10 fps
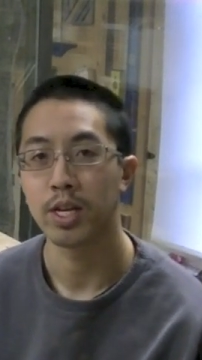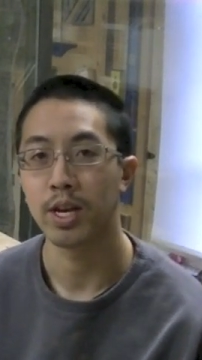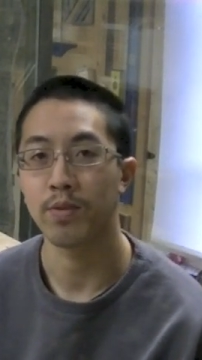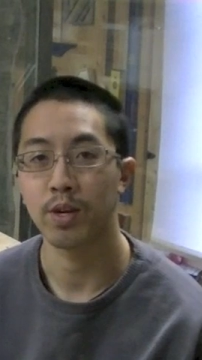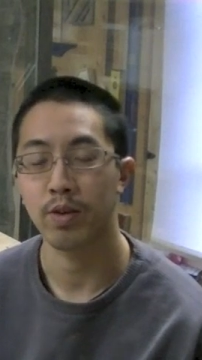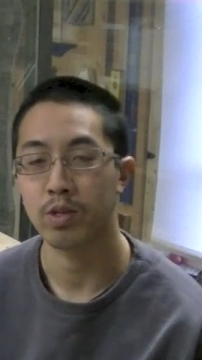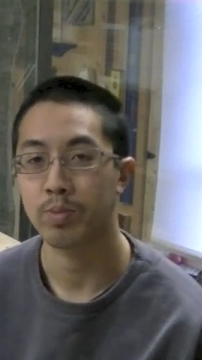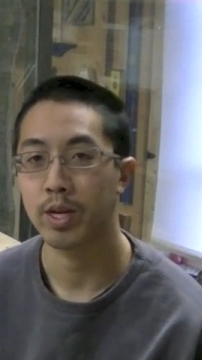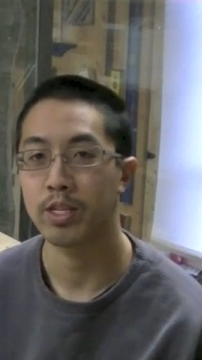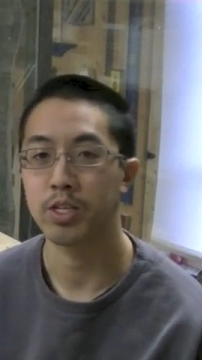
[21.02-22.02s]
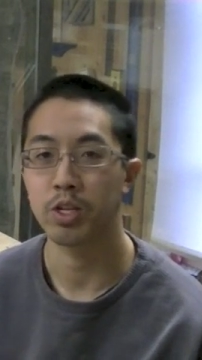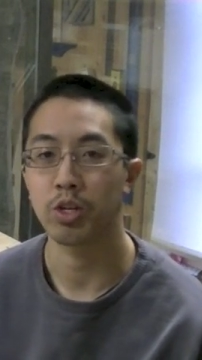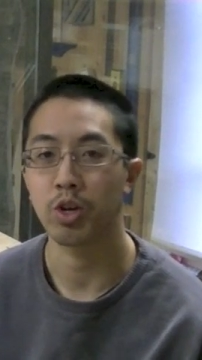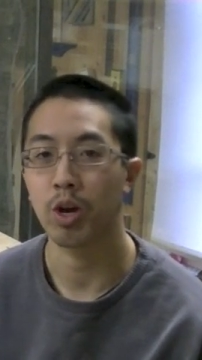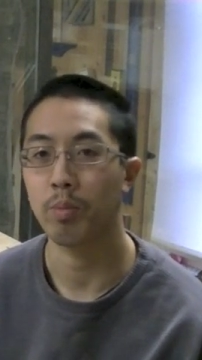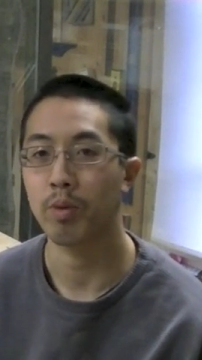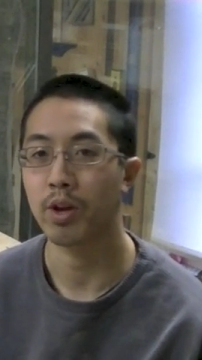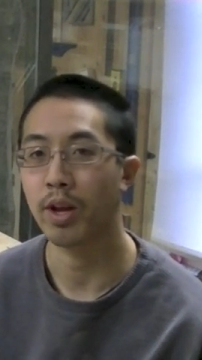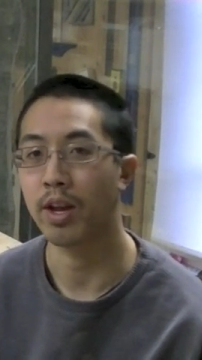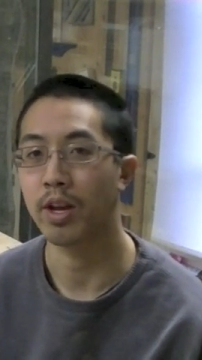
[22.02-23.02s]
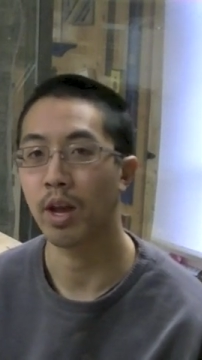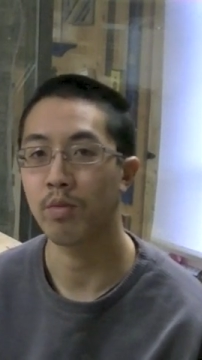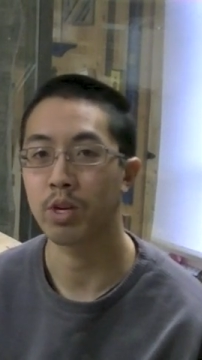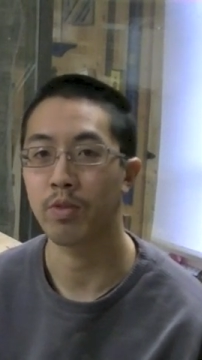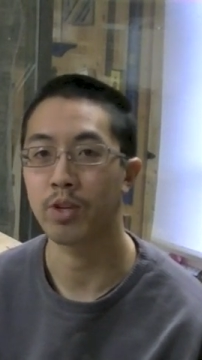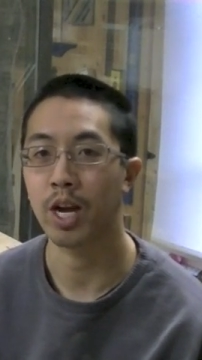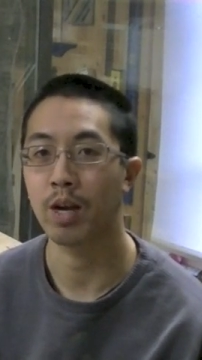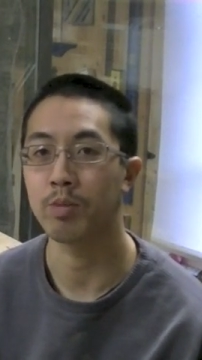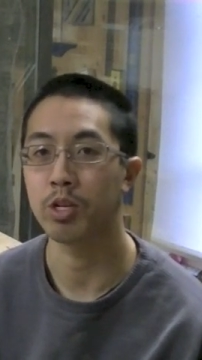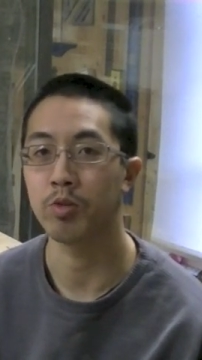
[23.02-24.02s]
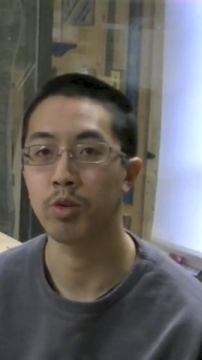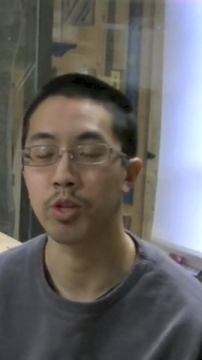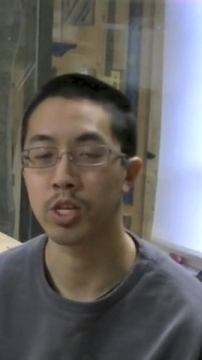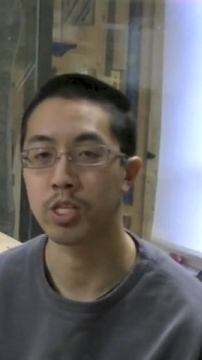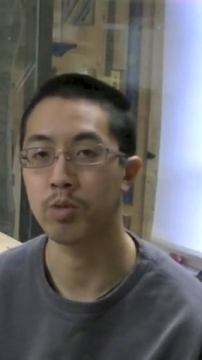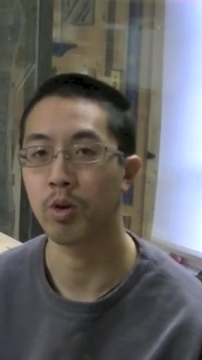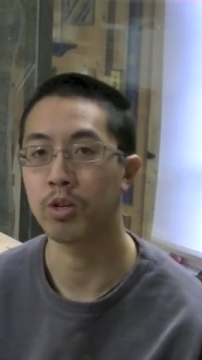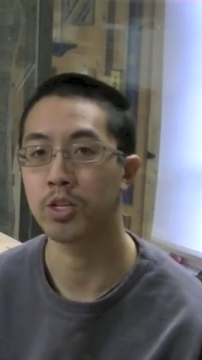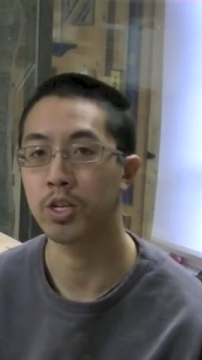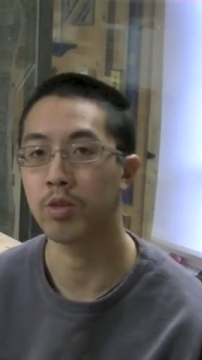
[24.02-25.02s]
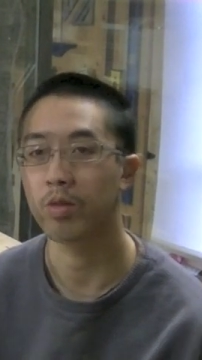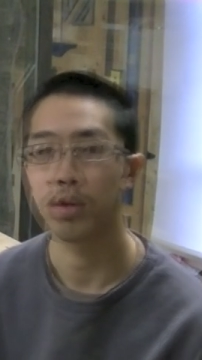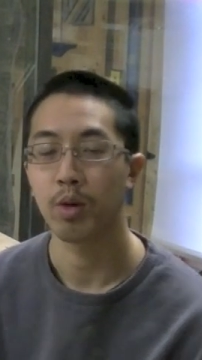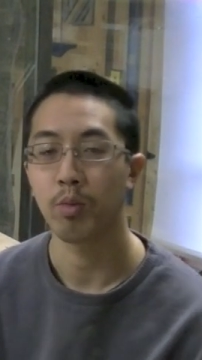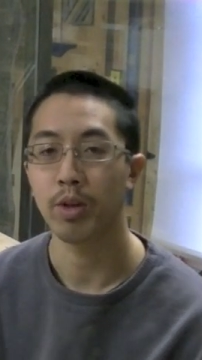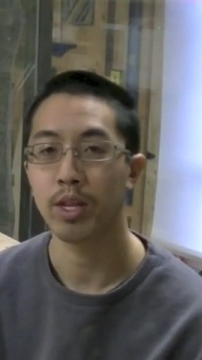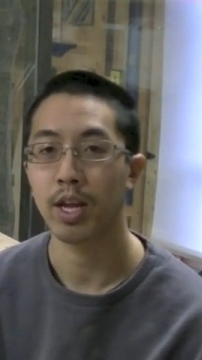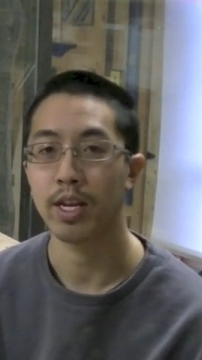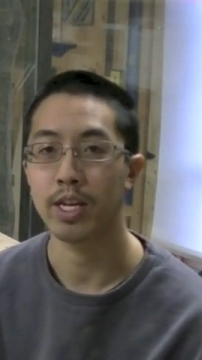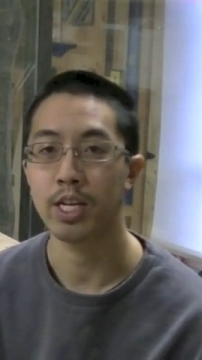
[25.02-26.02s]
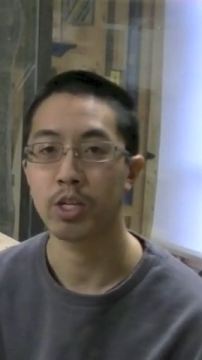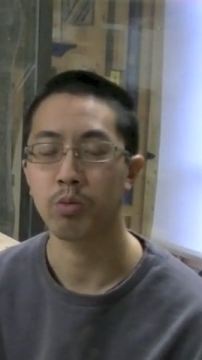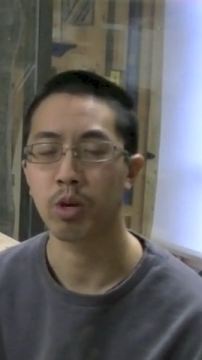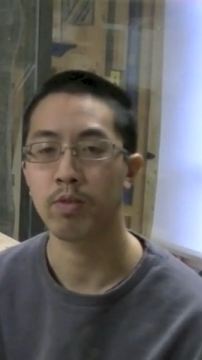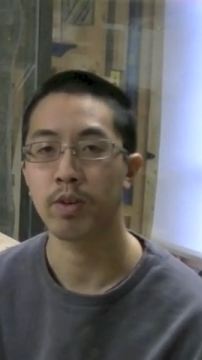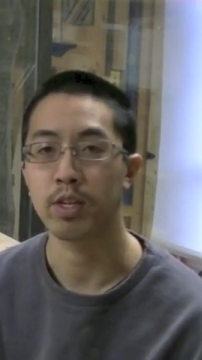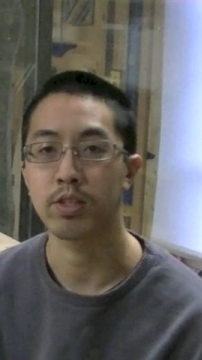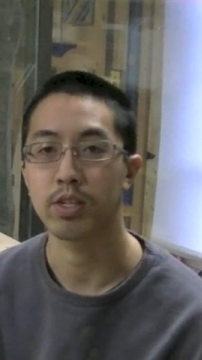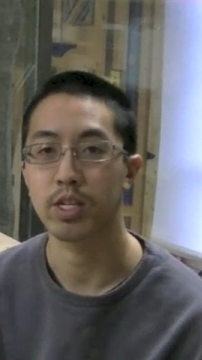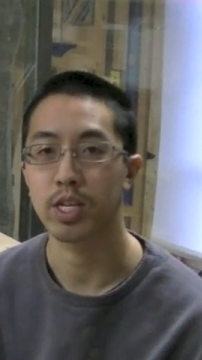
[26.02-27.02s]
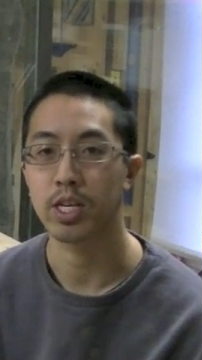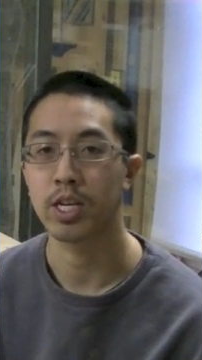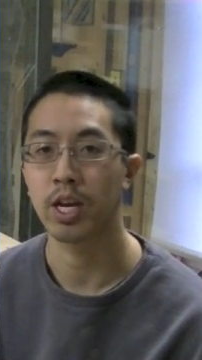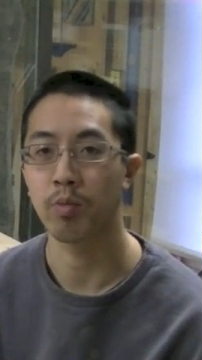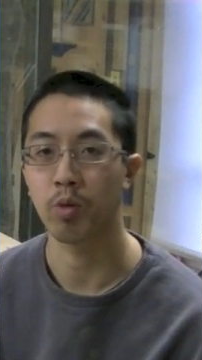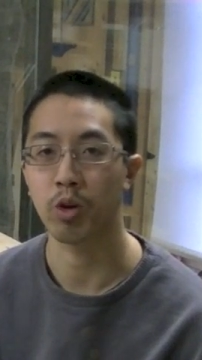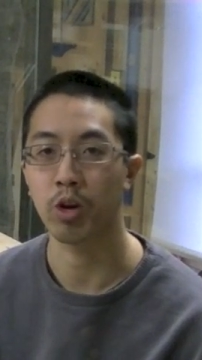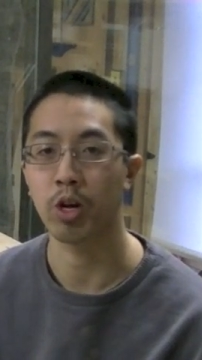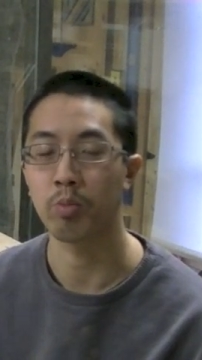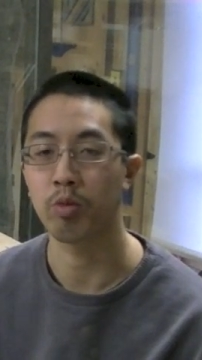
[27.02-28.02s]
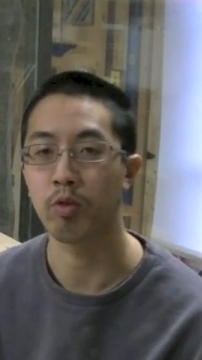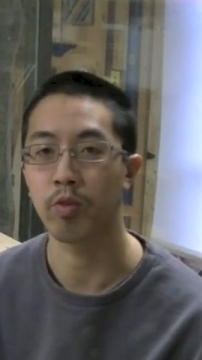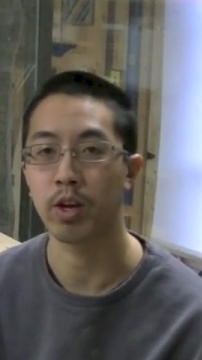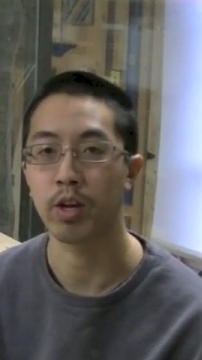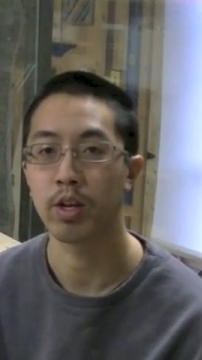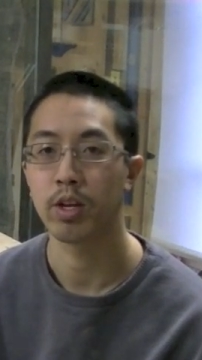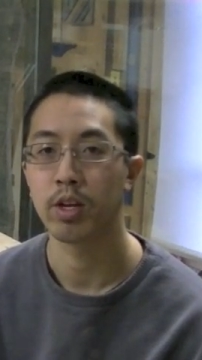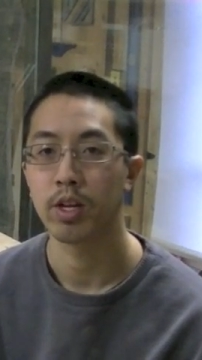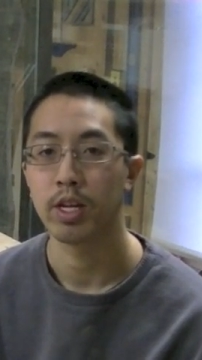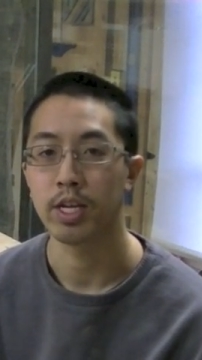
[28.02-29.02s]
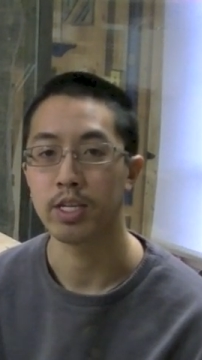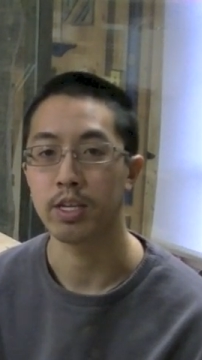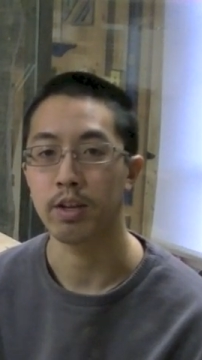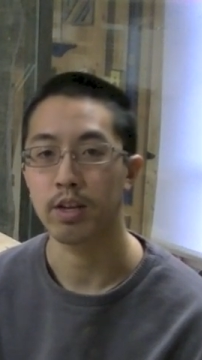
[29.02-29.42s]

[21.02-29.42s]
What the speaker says: never enough space in your shop, and never enough time to do all the things you want to do. One that each one of us can work on improving is